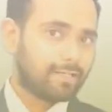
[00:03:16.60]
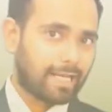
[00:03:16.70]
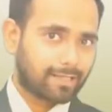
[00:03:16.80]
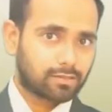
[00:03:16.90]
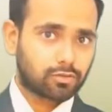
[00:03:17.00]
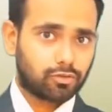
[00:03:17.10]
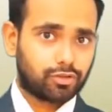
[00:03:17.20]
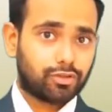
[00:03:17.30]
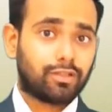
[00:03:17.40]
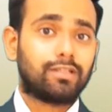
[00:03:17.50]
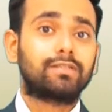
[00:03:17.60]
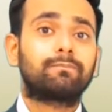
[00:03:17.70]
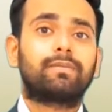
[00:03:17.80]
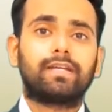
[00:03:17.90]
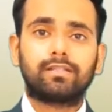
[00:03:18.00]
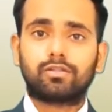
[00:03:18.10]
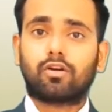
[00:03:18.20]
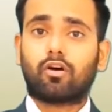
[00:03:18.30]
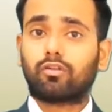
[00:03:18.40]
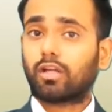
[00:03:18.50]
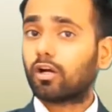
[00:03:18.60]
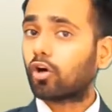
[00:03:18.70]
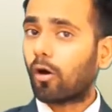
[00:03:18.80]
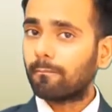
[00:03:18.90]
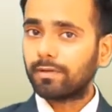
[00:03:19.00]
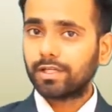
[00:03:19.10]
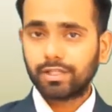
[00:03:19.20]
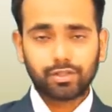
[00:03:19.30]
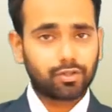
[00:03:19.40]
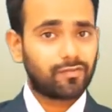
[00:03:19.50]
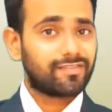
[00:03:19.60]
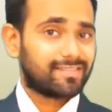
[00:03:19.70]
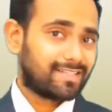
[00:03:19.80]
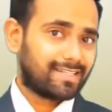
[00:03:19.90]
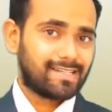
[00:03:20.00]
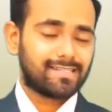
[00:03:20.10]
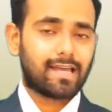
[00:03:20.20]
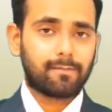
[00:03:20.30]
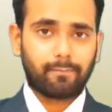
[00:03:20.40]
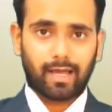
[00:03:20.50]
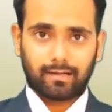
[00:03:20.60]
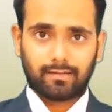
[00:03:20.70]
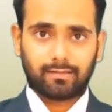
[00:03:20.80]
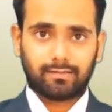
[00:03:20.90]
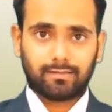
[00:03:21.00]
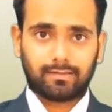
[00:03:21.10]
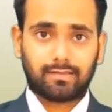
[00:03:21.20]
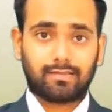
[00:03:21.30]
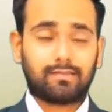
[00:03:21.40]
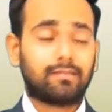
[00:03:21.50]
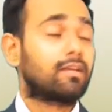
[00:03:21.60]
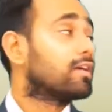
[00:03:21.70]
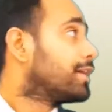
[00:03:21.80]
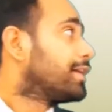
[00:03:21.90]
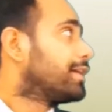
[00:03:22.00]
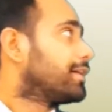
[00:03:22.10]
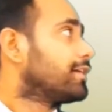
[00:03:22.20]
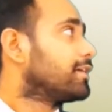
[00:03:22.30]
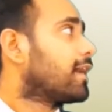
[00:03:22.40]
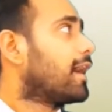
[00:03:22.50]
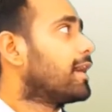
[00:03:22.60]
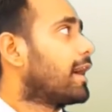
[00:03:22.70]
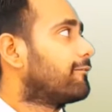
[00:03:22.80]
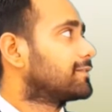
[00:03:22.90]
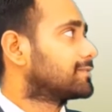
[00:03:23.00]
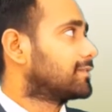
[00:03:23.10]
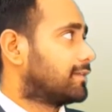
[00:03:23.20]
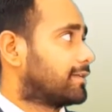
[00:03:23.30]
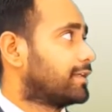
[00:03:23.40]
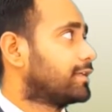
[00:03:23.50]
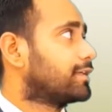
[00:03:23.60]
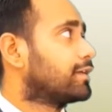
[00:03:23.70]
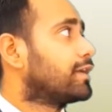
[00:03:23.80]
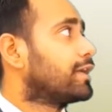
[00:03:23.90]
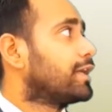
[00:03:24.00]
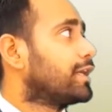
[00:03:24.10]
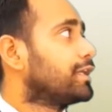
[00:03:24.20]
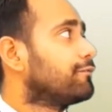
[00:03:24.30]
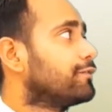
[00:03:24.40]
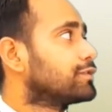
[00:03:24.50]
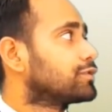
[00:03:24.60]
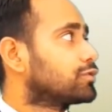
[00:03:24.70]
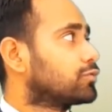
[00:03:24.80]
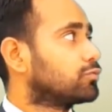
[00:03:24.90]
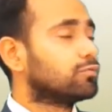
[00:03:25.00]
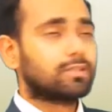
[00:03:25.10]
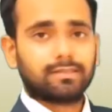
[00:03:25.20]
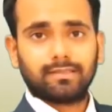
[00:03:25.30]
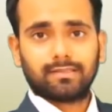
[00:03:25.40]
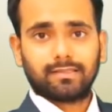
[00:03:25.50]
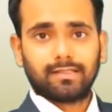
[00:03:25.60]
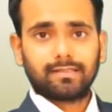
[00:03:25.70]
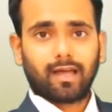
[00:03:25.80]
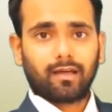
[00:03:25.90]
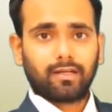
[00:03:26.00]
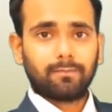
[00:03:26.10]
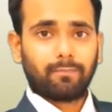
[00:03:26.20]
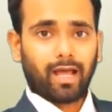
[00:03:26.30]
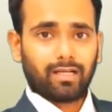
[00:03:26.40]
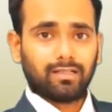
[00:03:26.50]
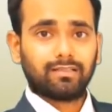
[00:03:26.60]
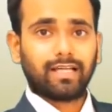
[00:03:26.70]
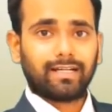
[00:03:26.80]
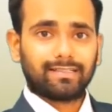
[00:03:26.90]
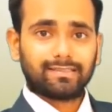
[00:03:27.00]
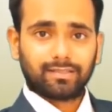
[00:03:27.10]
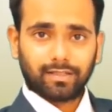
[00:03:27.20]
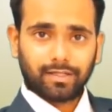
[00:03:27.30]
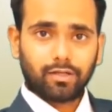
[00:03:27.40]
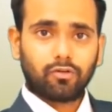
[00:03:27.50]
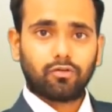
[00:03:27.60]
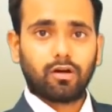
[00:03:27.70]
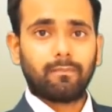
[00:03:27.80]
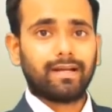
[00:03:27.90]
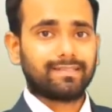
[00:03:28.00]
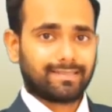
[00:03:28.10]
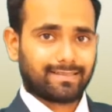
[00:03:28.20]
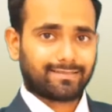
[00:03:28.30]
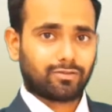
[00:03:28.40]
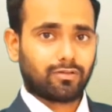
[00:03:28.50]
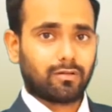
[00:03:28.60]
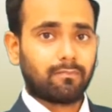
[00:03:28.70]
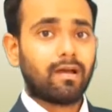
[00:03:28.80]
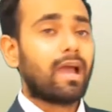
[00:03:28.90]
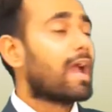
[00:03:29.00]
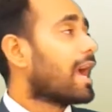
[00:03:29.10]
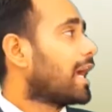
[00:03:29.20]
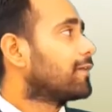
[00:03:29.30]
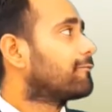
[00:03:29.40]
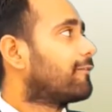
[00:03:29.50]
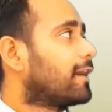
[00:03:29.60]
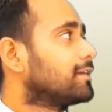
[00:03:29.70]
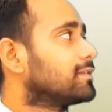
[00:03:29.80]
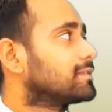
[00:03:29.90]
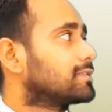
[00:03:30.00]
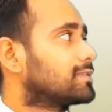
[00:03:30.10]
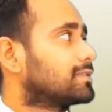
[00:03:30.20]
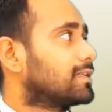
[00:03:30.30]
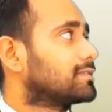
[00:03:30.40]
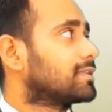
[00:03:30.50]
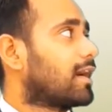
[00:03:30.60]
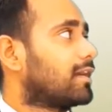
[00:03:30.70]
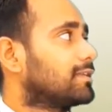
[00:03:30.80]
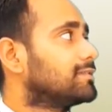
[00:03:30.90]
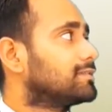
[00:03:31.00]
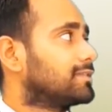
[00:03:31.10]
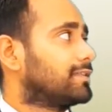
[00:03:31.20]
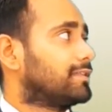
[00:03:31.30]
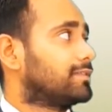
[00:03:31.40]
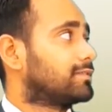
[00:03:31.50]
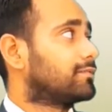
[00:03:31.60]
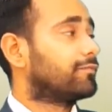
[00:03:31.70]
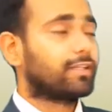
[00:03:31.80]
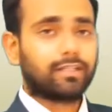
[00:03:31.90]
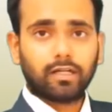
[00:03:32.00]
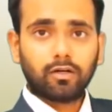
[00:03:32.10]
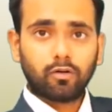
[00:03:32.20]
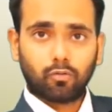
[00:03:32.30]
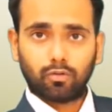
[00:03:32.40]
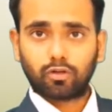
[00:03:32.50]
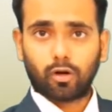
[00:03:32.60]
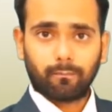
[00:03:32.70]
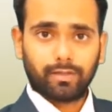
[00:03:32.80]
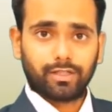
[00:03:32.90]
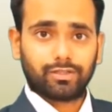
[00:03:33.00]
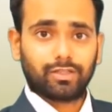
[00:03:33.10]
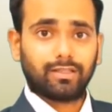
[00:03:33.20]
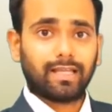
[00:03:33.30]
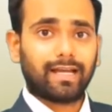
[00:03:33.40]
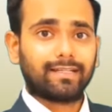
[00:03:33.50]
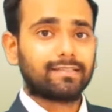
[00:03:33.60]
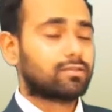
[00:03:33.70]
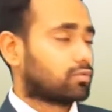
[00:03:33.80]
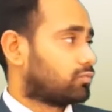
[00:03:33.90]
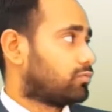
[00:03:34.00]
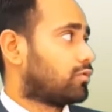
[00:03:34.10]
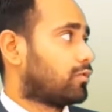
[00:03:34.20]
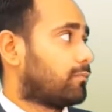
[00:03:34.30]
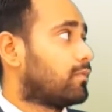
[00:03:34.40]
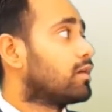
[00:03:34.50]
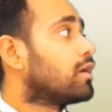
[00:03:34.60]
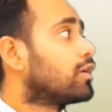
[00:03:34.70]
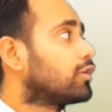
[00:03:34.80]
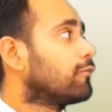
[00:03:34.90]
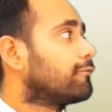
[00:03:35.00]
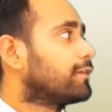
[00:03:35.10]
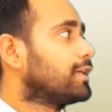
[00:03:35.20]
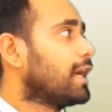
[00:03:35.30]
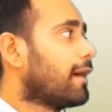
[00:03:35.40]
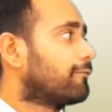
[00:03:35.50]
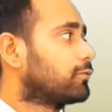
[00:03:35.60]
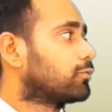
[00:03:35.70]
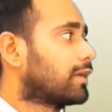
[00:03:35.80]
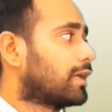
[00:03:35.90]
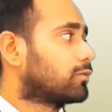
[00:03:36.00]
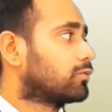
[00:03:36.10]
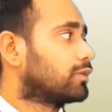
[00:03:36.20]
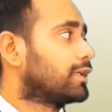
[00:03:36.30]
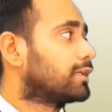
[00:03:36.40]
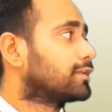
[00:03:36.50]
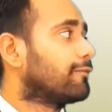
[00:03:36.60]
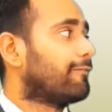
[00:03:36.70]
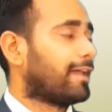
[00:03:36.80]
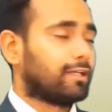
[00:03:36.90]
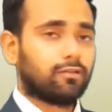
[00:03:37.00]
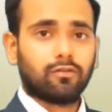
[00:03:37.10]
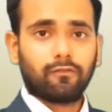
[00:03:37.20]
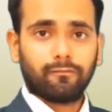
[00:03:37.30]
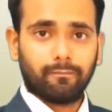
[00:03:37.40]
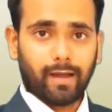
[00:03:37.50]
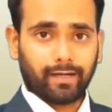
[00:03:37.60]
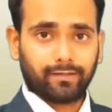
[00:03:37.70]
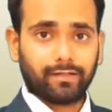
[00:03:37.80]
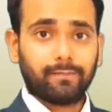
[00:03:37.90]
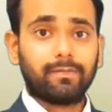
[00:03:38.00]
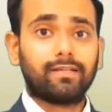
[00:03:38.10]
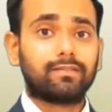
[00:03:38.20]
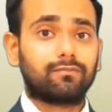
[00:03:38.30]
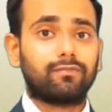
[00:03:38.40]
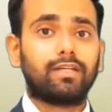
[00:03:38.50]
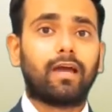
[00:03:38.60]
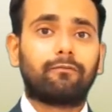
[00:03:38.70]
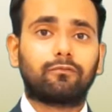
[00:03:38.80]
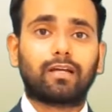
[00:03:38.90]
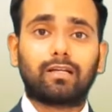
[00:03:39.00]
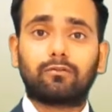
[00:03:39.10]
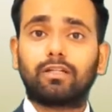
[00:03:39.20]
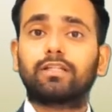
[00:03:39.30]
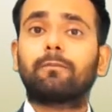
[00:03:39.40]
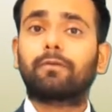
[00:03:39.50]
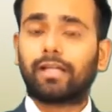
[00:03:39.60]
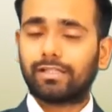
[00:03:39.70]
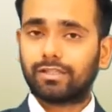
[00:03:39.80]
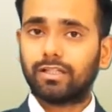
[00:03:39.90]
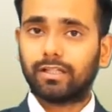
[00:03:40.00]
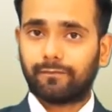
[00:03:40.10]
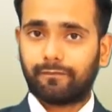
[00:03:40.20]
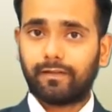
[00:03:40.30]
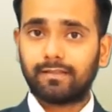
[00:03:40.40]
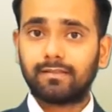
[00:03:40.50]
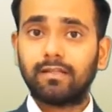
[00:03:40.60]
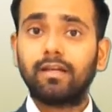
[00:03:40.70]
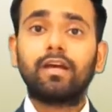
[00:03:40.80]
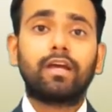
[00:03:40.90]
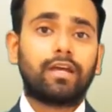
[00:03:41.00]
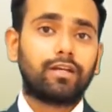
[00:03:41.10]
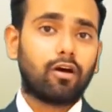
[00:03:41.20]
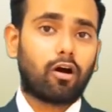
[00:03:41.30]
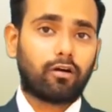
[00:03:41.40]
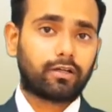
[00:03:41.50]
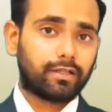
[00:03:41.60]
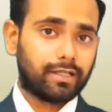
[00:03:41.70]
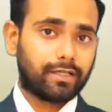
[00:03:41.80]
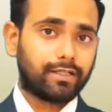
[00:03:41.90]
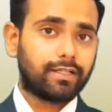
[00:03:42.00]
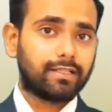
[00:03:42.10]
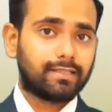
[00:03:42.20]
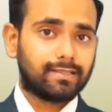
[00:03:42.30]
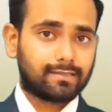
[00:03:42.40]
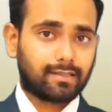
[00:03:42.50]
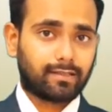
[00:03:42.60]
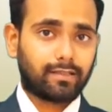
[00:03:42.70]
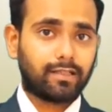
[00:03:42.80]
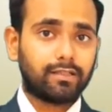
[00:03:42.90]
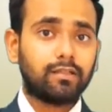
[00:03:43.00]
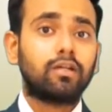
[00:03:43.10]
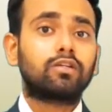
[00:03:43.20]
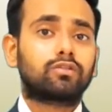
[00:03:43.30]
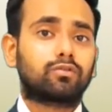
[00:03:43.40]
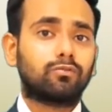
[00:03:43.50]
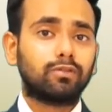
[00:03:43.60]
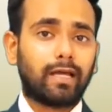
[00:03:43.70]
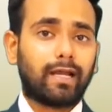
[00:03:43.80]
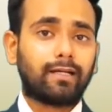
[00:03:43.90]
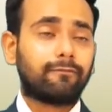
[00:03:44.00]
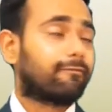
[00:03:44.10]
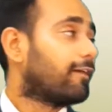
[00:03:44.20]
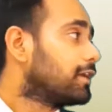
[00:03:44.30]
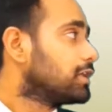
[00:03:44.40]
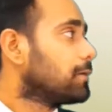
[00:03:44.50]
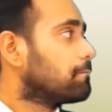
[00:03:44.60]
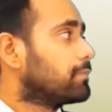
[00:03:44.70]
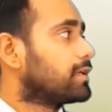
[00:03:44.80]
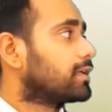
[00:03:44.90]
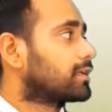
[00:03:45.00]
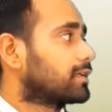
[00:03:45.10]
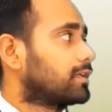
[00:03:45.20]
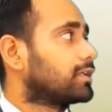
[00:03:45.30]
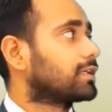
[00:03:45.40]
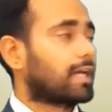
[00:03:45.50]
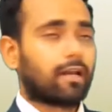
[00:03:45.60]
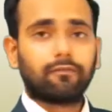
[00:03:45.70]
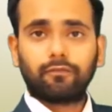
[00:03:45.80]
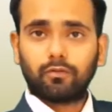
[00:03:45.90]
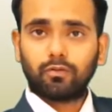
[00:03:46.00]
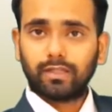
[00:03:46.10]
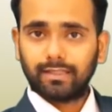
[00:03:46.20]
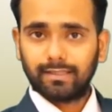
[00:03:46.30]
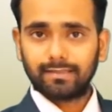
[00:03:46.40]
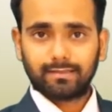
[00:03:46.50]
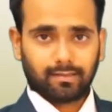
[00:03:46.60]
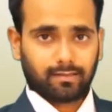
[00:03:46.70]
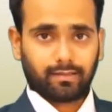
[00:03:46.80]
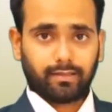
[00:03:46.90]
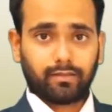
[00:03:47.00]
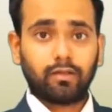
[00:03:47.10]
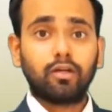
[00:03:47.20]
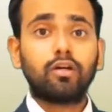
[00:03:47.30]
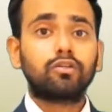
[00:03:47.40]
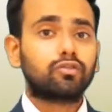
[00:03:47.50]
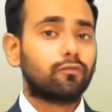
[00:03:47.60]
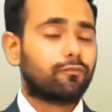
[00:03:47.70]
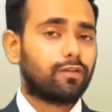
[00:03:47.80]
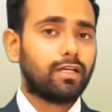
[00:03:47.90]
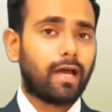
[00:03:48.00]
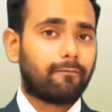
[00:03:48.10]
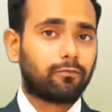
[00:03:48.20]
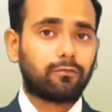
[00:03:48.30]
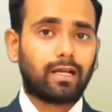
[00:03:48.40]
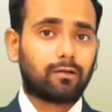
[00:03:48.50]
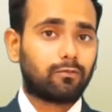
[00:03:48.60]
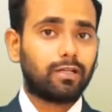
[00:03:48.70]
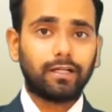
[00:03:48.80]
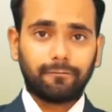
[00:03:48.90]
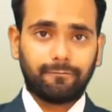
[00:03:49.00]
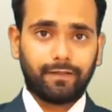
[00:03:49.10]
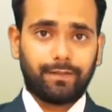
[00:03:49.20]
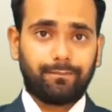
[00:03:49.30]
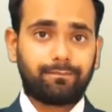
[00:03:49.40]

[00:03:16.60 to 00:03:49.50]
next question is based on the combination of series and parallel resistance. Here I have a circuit in which two resistance are in parallel, that is 3 ohm and 6 ohm, and one resistance are in series with the whole combination, that is 2 ohm. Now we have to calculate the value of battery, means we have to calculate the potential difference in created in this circuit so that 1 ampere current can flow in this circuit. So we have to calculate V.